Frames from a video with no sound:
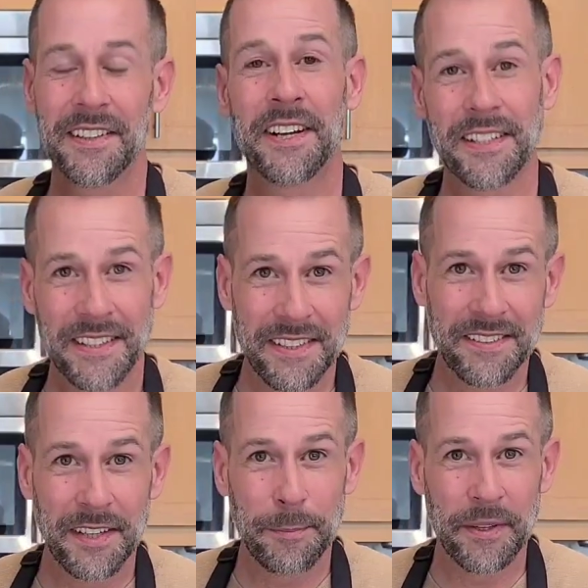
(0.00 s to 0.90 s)
To cut
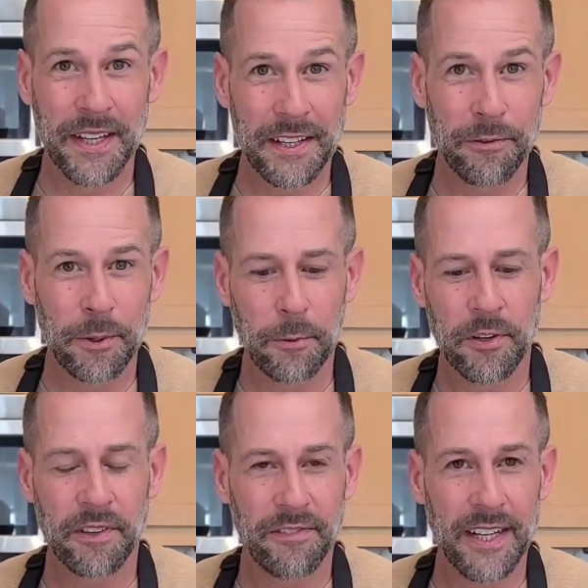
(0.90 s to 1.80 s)
these up, a knife
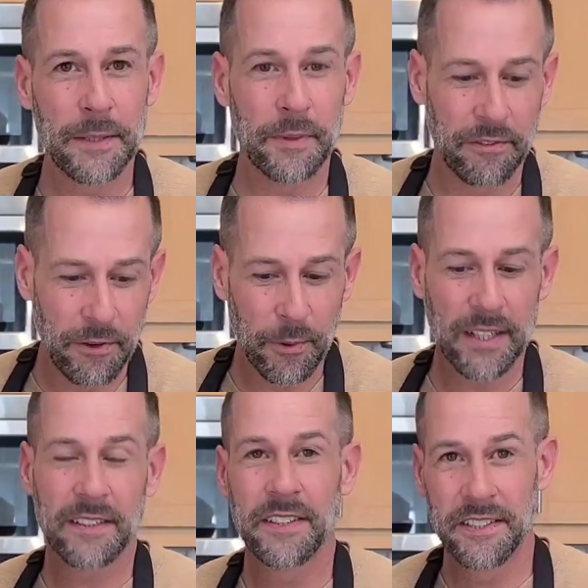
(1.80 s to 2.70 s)
would work fine, but if you
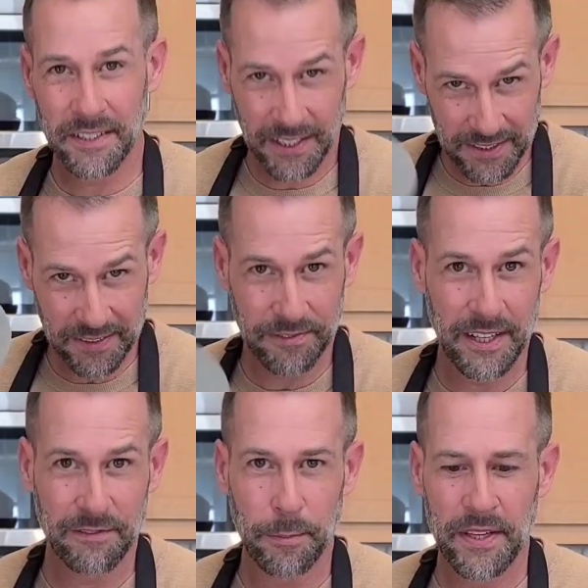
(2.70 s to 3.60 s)
want cleaner cuts,
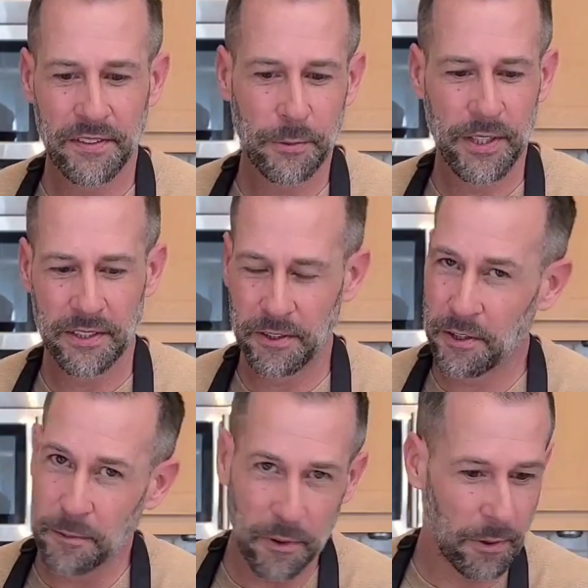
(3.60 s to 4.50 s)
if you have a pizza wheel
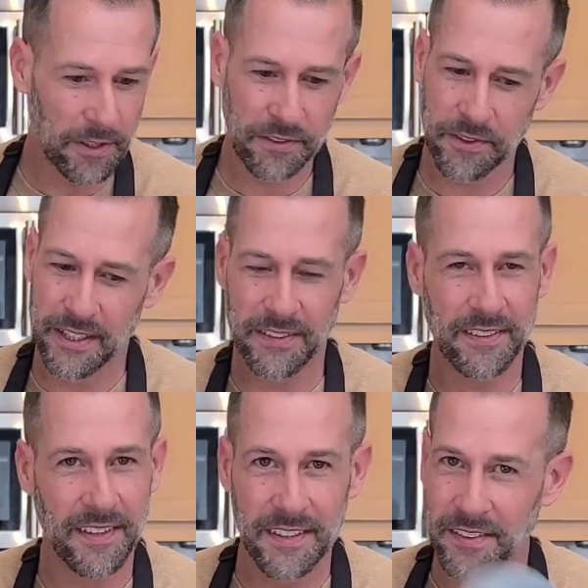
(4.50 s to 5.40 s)
at home, it works
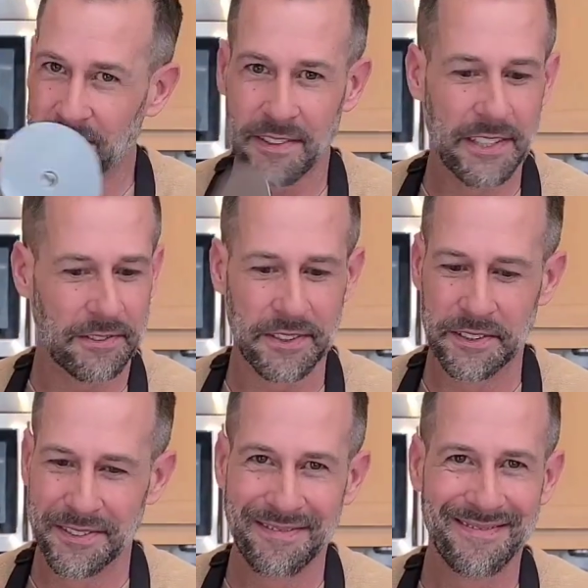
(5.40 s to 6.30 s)
great. Slices right
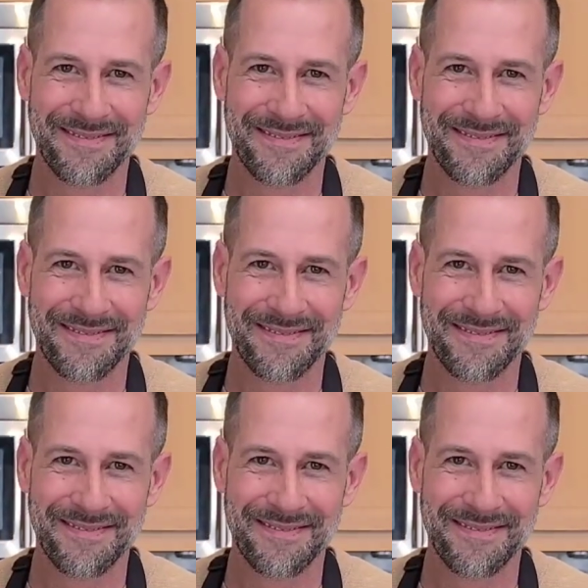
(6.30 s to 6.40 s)
through.